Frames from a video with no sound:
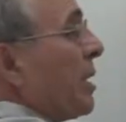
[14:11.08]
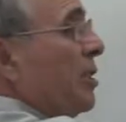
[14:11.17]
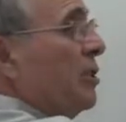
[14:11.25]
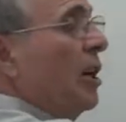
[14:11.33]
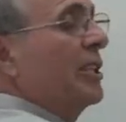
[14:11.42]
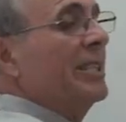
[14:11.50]
there
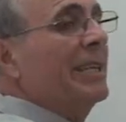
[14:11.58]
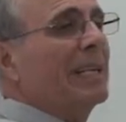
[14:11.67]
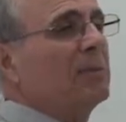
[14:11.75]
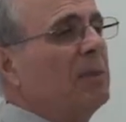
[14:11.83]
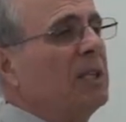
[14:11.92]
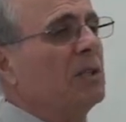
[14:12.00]
is nothing
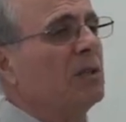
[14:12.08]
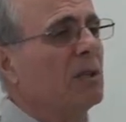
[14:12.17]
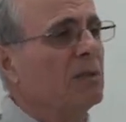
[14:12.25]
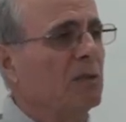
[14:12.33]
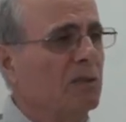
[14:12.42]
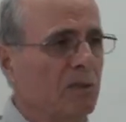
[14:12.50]
at B.
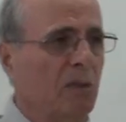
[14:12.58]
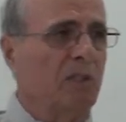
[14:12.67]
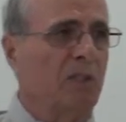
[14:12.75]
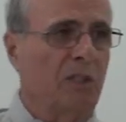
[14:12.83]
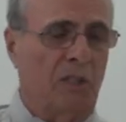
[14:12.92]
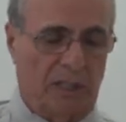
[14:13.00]
So
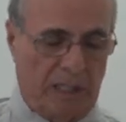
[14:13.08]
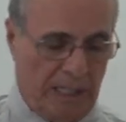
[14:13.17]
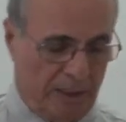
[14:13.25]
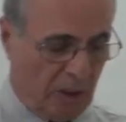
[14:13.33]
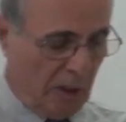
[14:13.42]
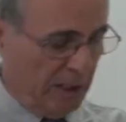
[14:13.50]

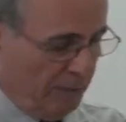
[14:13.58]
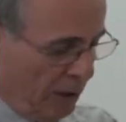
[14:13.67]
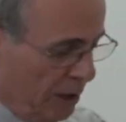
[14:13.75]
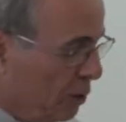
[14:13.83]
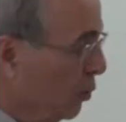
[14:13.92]
if I